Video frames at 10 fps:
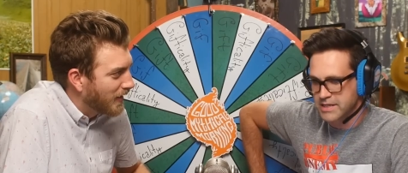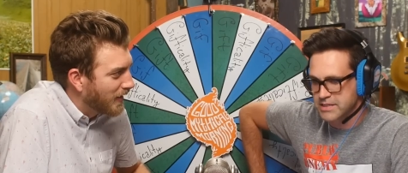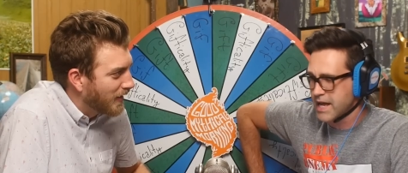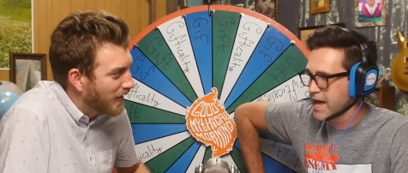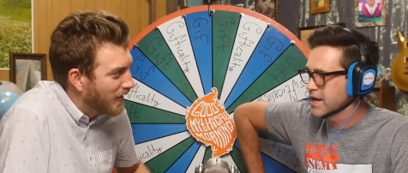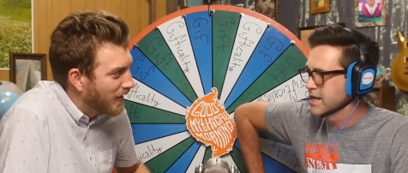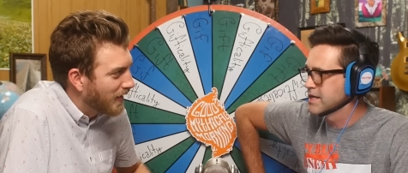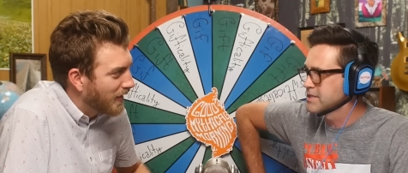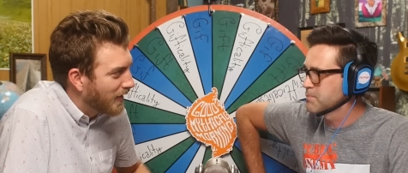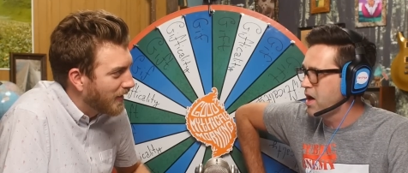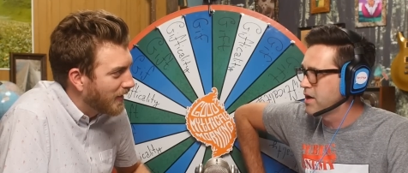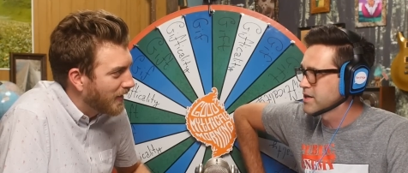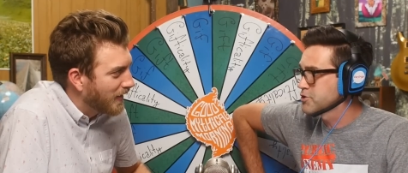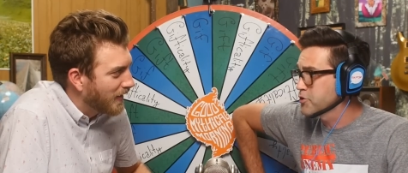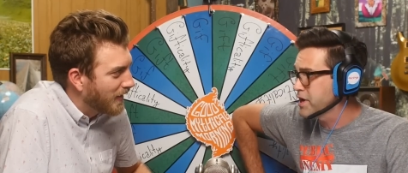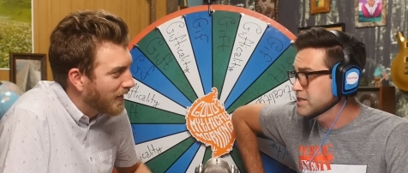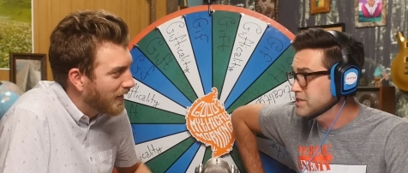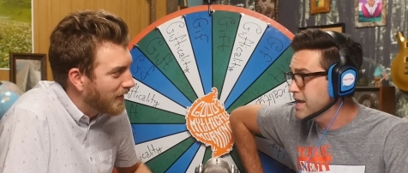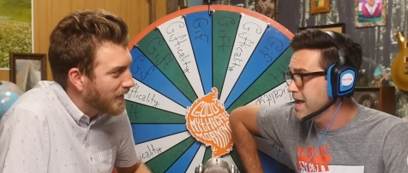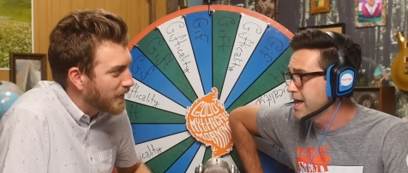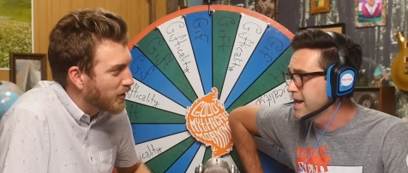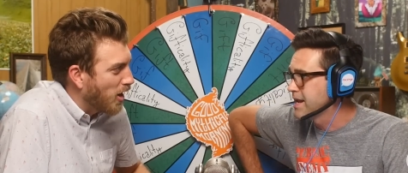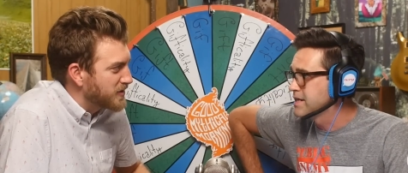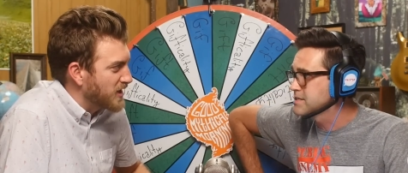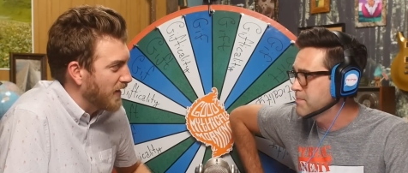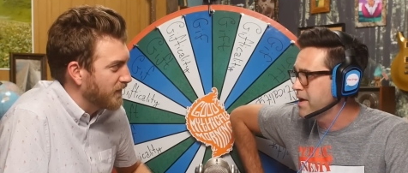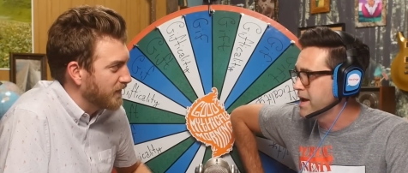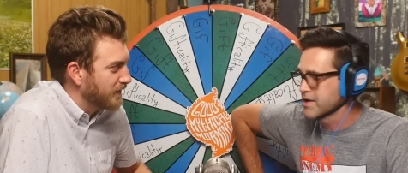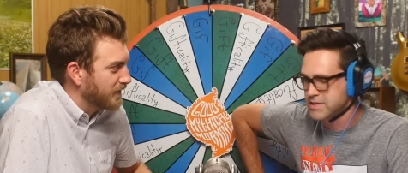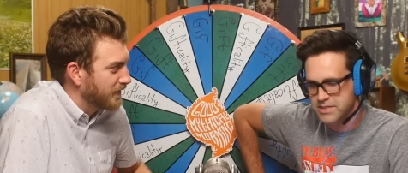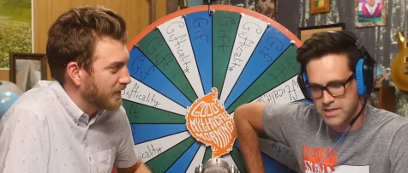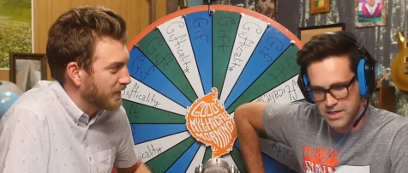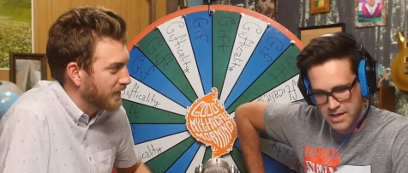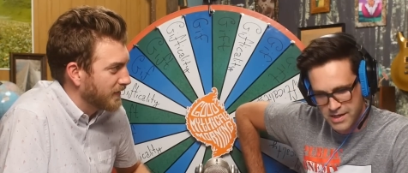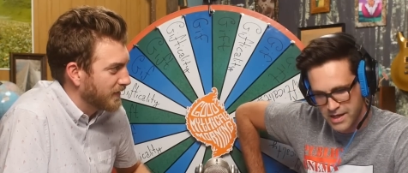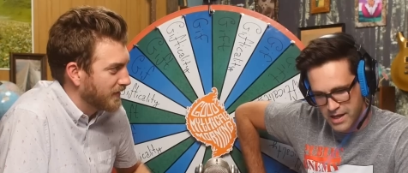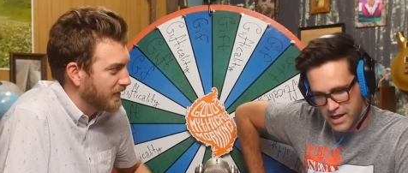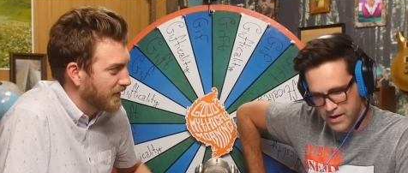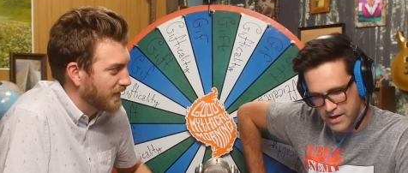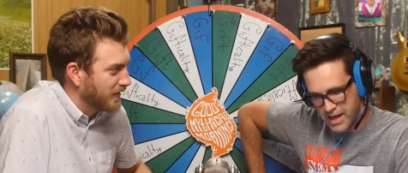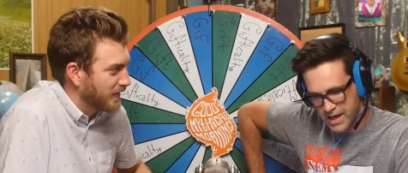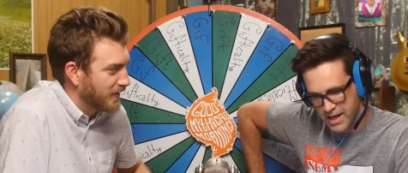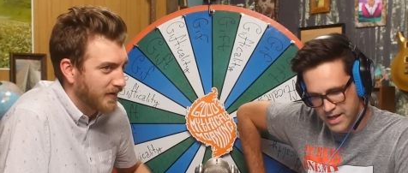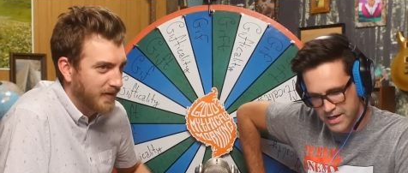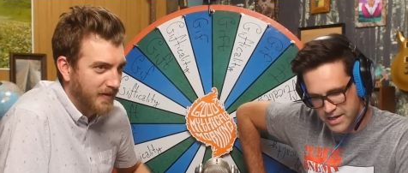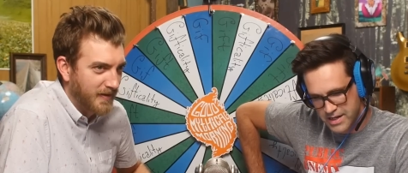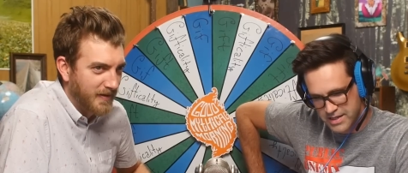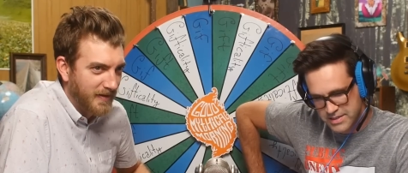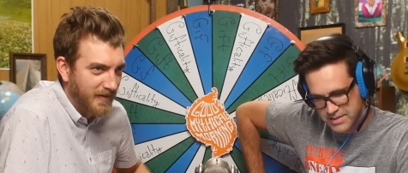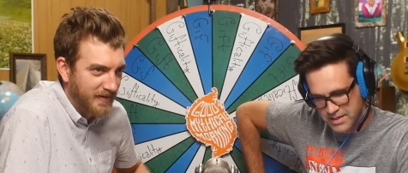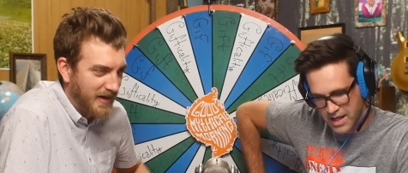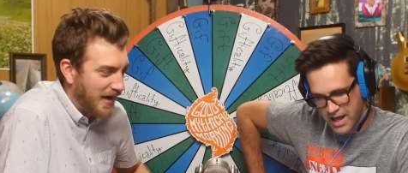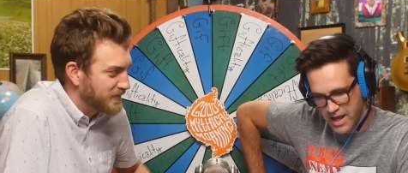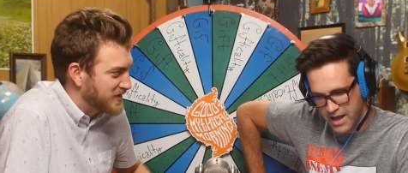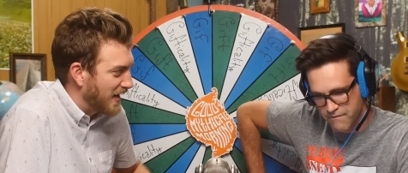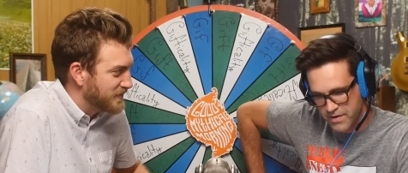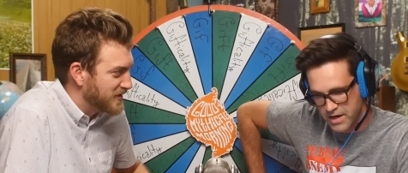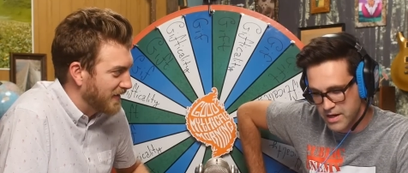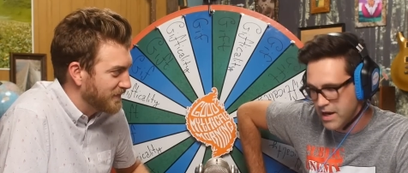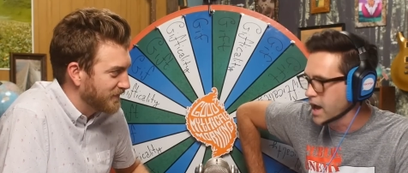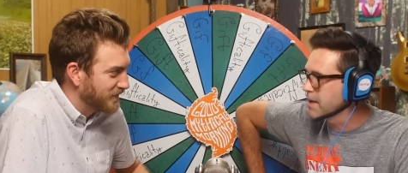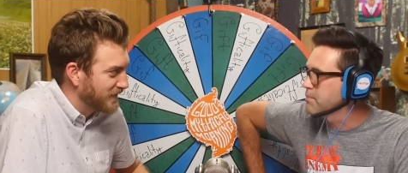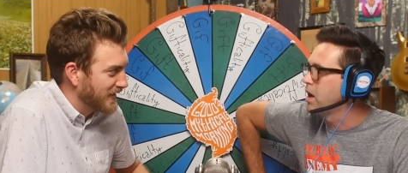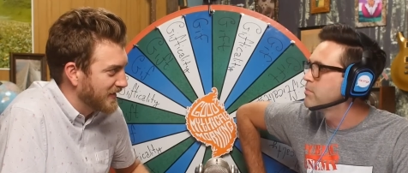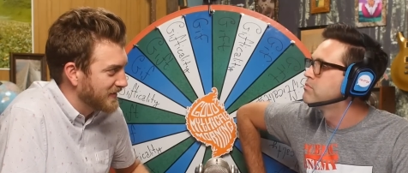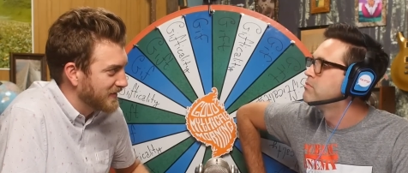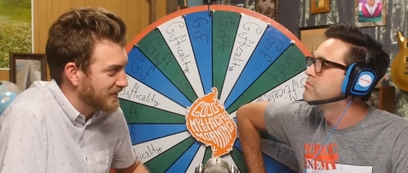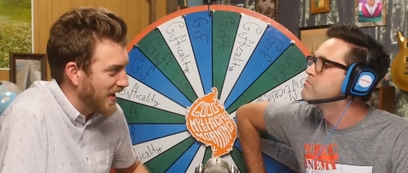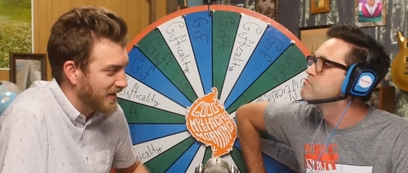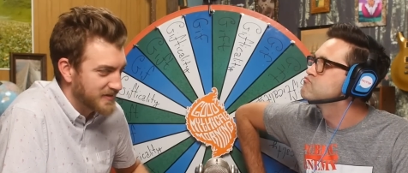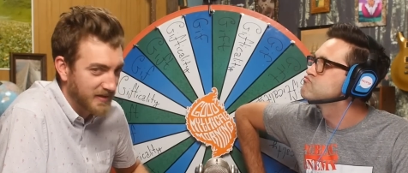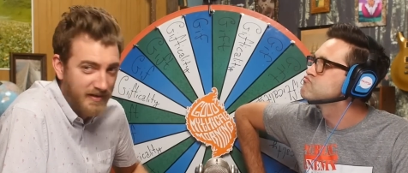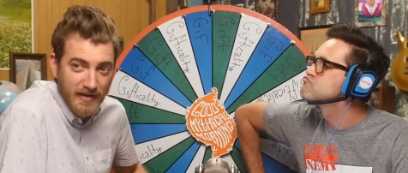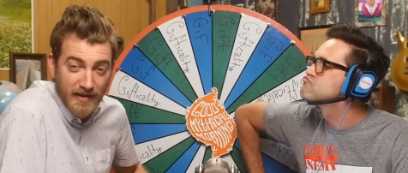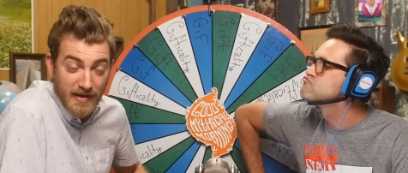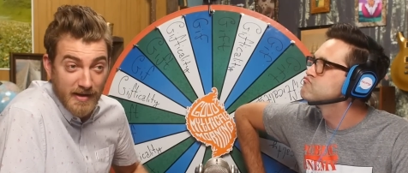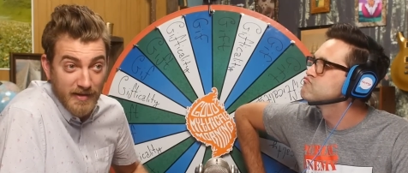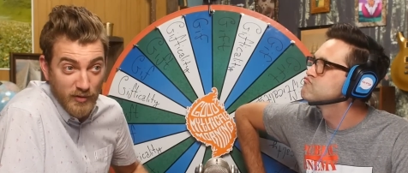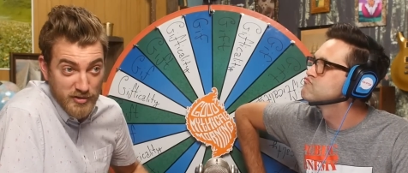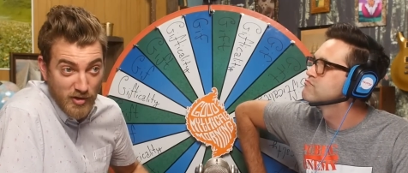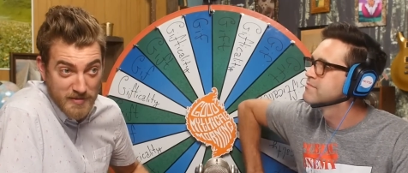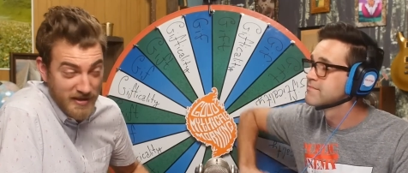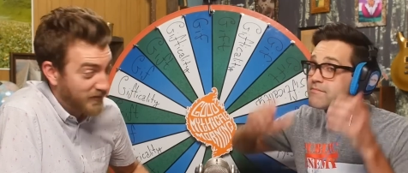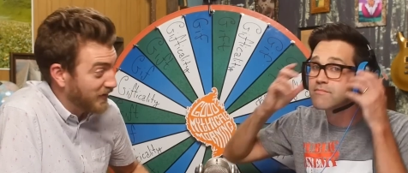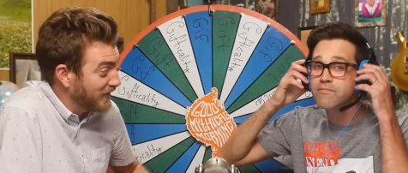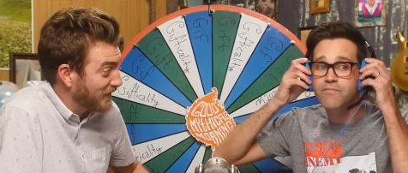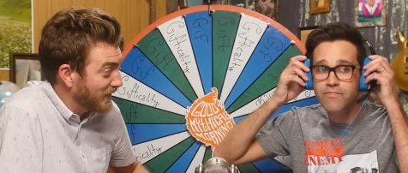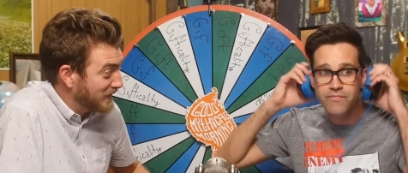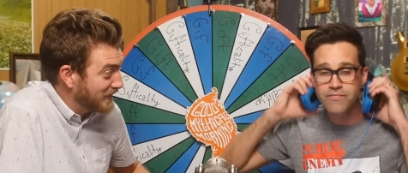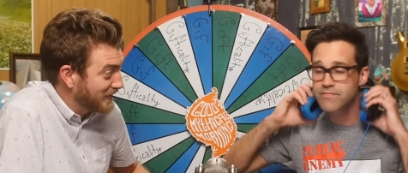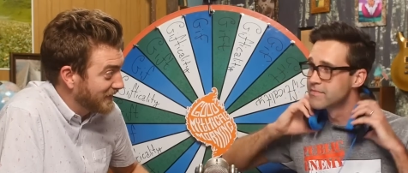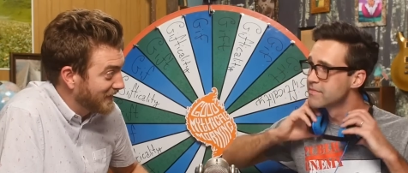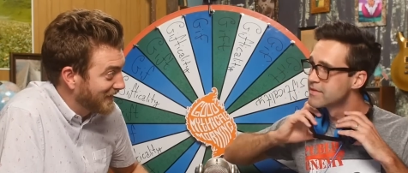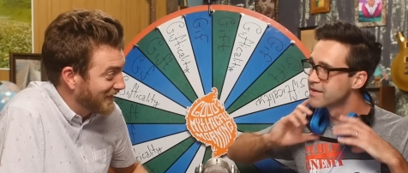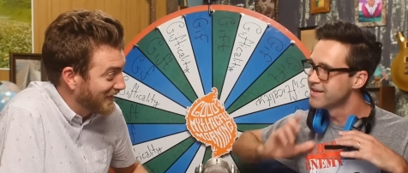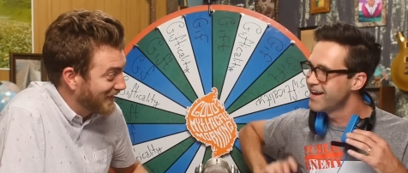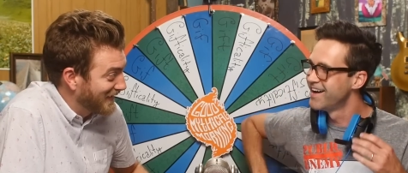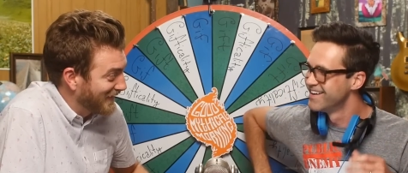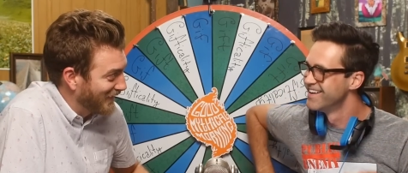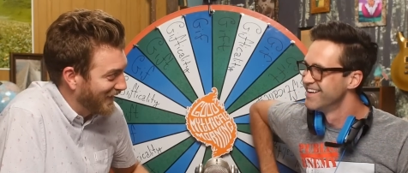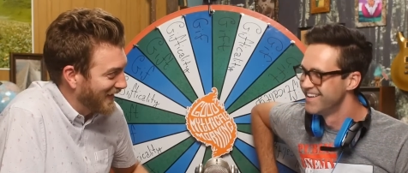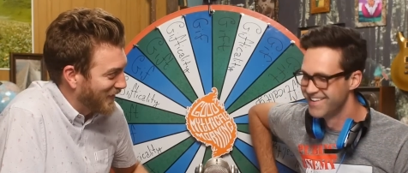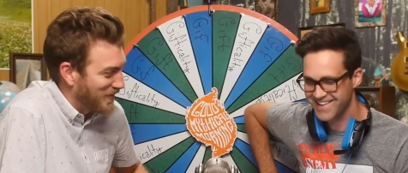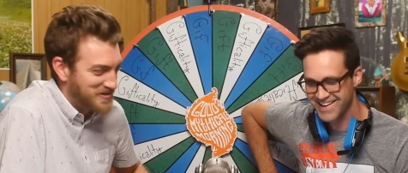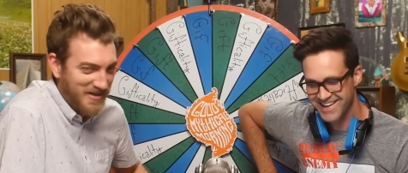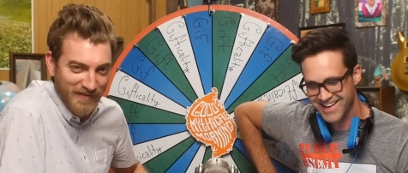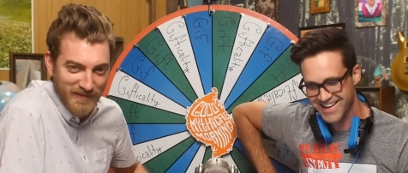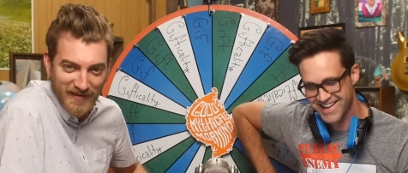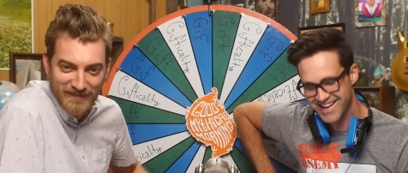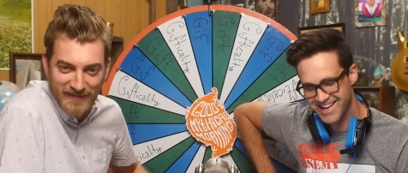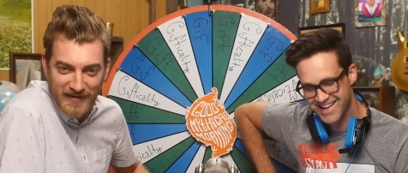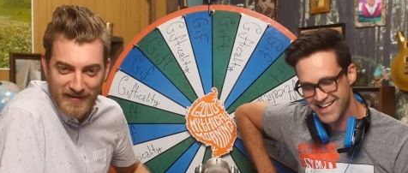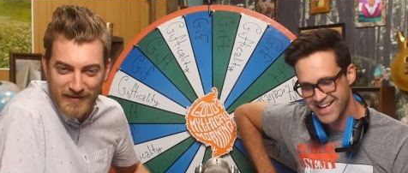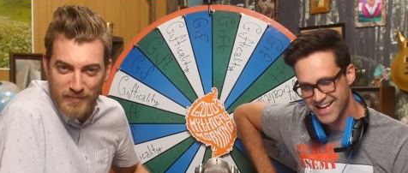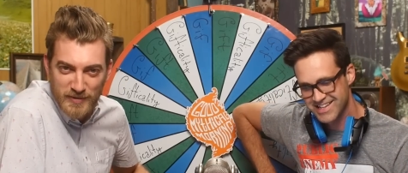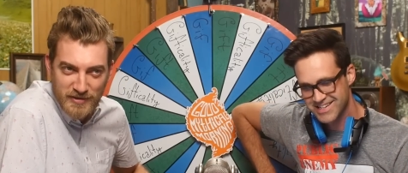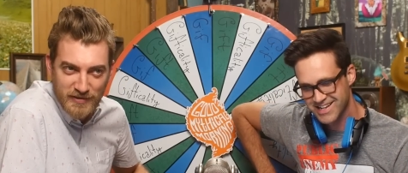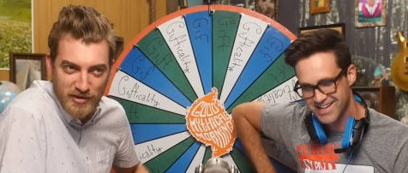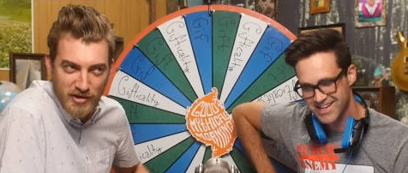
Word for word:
Speaker 1: his head. It is bald as you can see it. Gorbachev. Embarrassed. Okay, and this time, guy invented time. a
Speaker 2: light bulb. Edison. Was Gorbachev really the right one? Yeah. Wow, Gorbachev, man. Uh, do